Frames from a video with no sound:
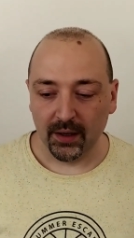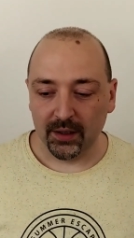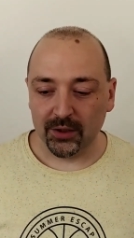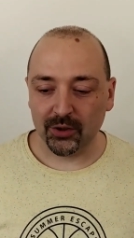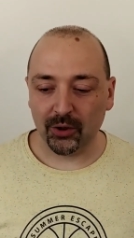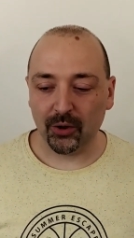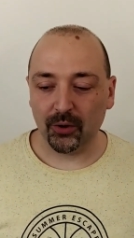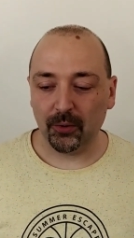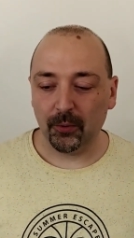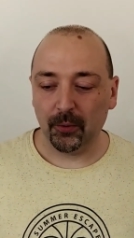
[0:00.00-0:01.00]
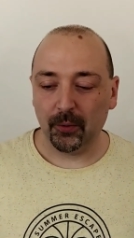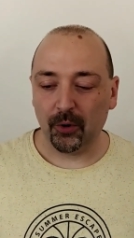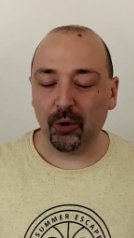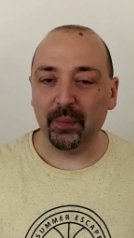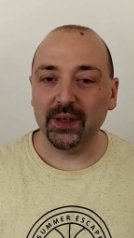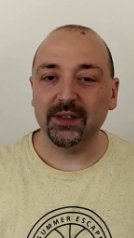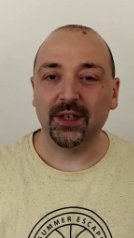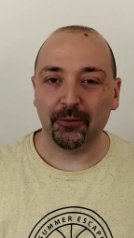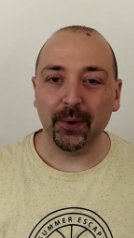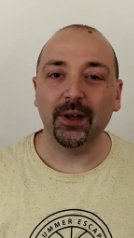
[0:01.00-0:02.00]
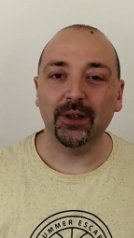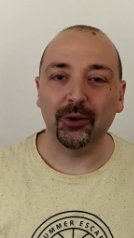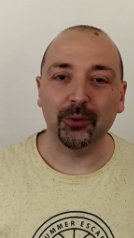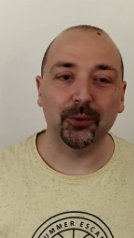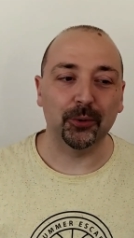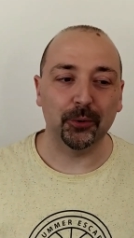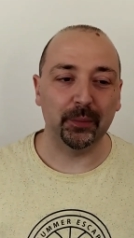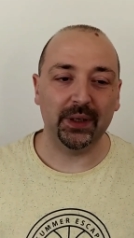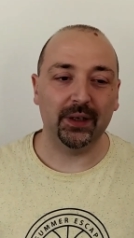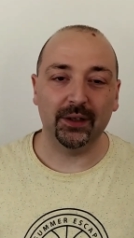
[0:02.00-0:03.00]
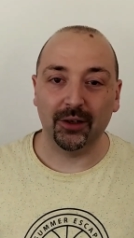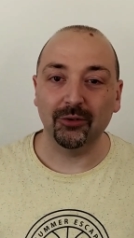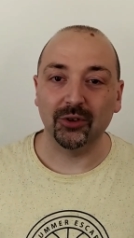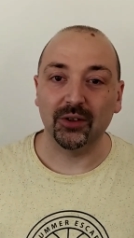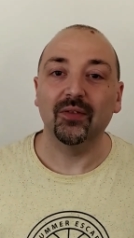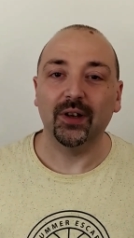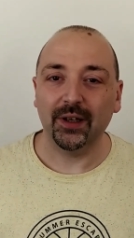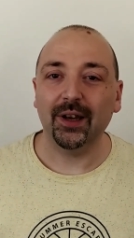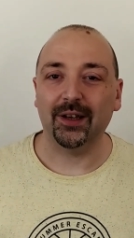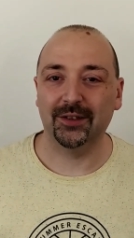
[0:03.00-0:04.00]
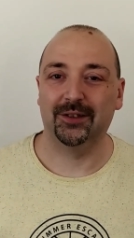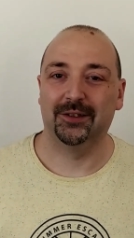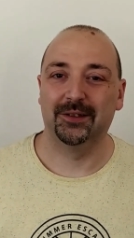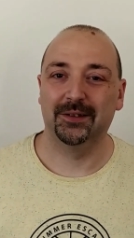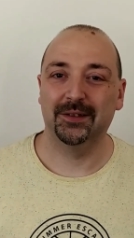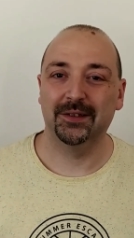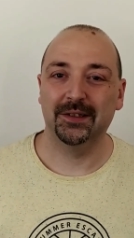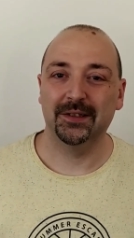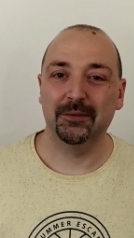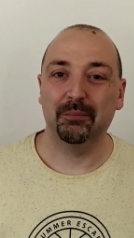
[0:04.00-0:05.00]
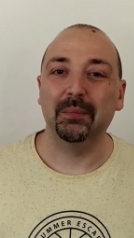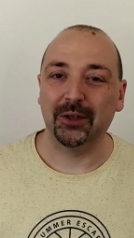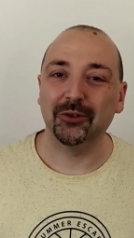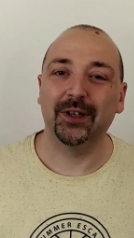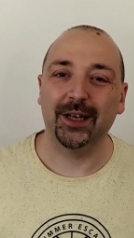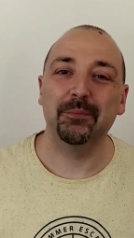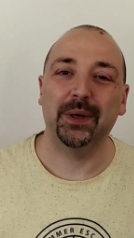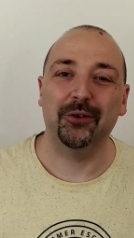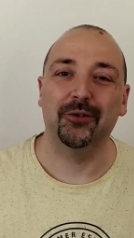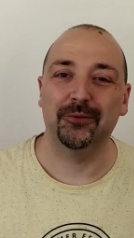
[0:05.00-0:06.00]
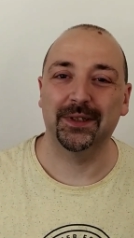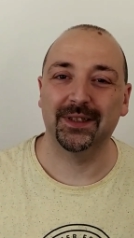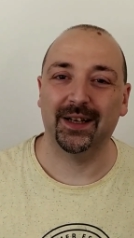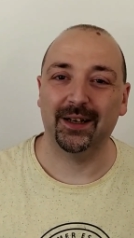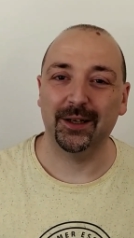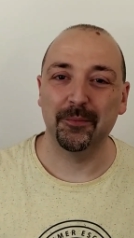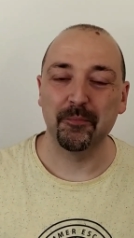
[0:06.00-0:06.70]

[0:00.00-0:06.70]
So companies are willing to be inclusive? Yes, because they can pay you a lower salary.